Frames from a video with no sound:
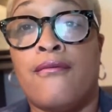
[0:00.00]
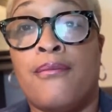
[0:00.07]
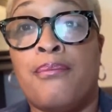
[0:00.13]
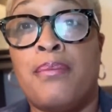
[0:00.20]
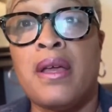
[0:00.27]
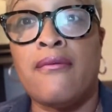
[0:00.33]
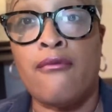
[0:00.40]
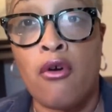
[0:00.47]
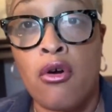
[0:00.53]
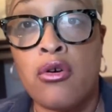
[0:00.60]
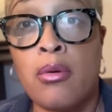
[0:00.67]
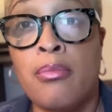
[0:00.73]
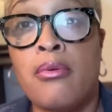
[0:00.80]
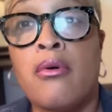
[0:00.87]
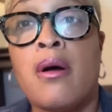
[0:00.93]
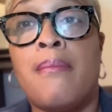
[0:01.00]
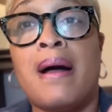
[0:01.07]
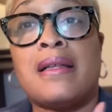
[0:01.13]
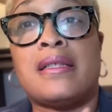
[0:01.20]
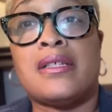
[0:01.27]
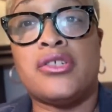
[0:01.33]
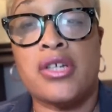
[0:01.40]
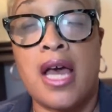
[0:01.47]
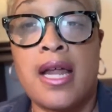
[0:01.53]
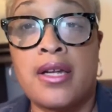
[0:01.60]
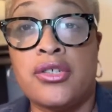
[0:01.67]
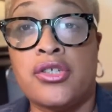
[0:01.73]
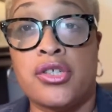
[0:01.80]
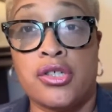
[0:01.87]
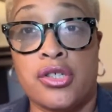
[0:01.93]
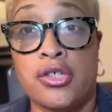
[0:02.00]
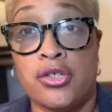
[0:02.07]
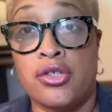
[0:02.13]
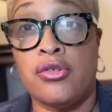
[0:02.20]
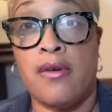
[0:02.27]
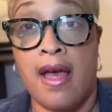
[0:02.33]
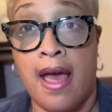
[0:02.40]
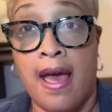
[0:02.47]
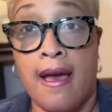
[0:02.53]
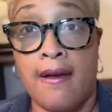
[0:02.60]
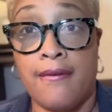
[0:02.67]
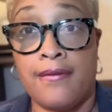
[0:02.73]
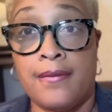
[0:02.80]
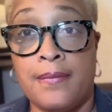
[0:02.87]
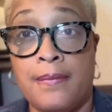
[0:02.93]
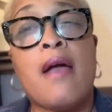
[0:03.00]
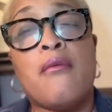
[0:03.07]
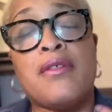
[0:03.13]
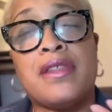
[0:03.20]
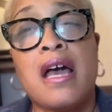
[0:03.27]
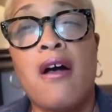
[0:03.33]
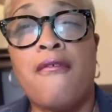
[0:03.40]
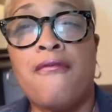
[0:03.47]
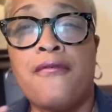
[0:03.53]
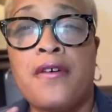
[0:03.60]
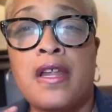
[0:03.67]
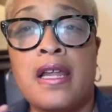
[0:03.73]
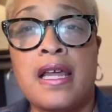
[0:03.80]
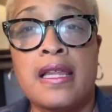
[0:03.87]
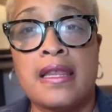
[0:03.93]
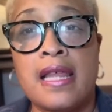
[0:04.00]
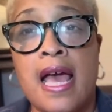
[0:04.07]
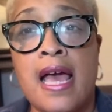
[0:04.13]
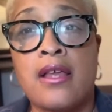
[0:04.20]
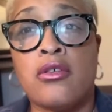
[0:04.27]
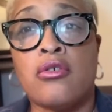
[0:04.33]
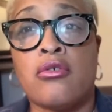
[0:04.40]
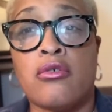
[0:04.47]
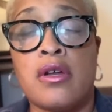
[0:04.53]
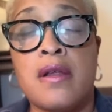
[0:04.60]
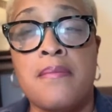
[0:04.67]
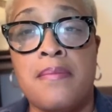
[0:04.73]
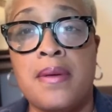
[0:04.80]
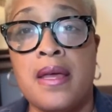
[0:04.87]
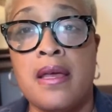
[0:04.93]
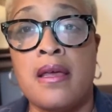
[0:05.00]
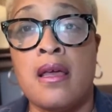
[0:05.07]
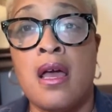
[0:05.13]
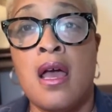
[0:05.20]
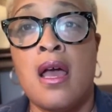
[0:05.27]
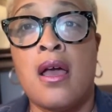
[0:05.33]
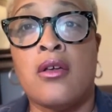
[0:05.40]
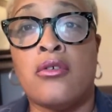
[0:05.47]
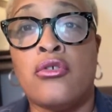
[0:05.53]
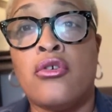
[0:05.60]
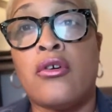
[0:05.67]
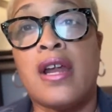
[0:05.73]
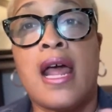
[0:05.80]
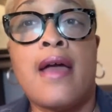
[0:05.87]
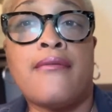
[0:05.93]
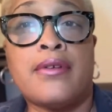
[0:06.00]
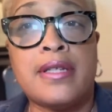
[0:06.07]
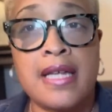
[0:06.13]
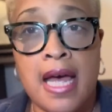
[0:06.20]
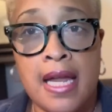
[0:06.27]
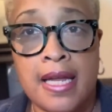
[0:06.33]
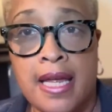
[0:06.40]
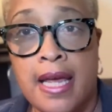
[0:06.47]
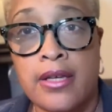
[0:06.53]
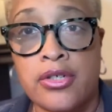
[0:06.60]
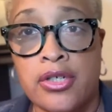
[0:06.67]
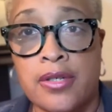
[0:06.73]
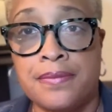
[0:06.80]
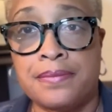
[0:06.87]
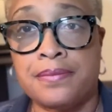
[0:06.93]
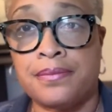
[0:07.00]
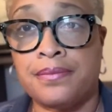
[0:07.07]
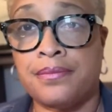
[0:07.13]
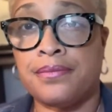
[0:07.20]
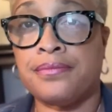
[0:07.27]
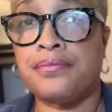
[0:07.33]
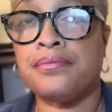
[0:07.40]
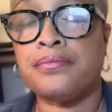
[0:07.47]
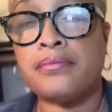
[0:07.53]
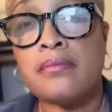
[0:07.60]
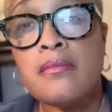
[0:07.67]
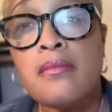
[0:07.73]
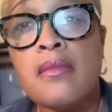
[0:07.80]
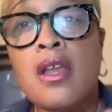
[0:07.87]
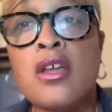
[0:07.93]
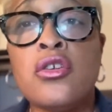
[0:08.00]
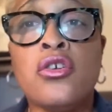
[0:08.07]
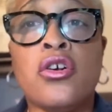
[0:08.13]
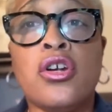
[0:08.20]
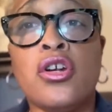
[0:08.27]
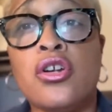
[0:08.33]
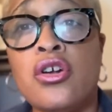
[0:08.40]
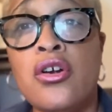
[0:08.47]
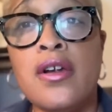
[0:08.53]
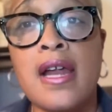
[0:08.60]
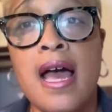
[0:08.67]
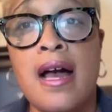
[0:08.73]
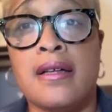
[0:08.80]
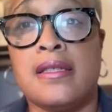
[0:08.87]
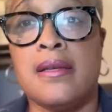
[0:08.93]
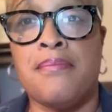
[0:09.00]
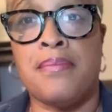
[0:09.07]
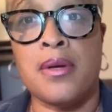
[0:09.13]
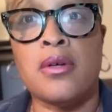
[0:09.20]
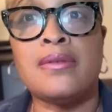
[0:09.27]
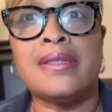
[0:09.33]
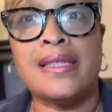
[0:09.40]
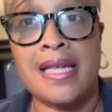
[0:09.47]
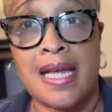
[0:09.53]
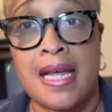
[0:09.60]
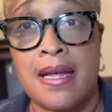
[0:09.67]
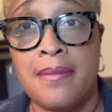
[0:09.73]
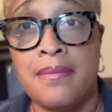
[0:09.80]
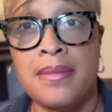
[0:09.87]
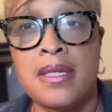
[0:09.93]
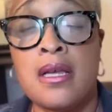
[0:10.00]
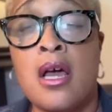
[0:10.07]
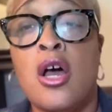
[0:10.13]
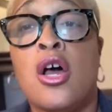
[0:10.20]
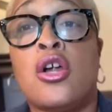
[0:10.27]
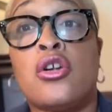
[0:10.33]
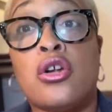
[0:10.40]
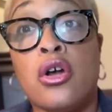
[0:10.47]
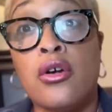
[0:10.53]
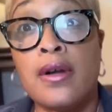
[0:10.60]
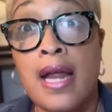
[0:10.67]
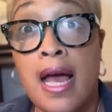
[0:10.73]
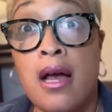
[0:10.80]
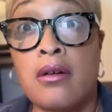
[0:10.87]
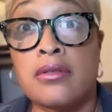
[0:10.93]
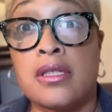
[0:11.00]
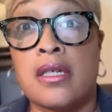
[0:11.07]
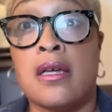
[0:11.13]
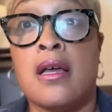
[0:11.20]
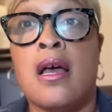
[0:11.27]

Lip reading: be vulnerable about the challenges that you have, and without feeling that you're going to have retaliation. You're going to learn how to build teams, learn how to